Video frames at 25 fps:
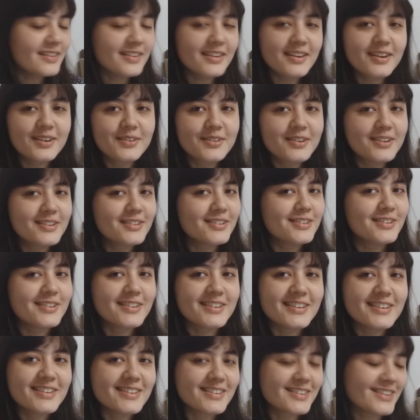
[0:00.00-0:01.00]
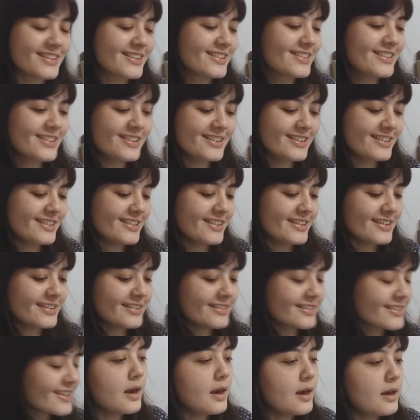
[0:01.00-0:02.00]
didn't want to do this, he clearly
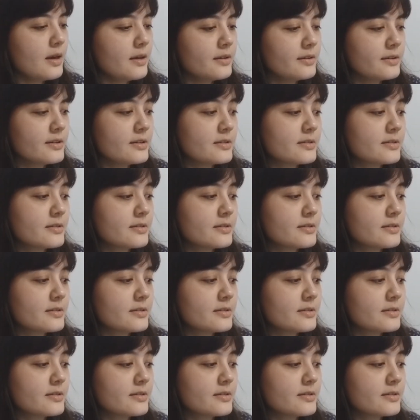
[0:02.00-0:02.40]
didn't. And he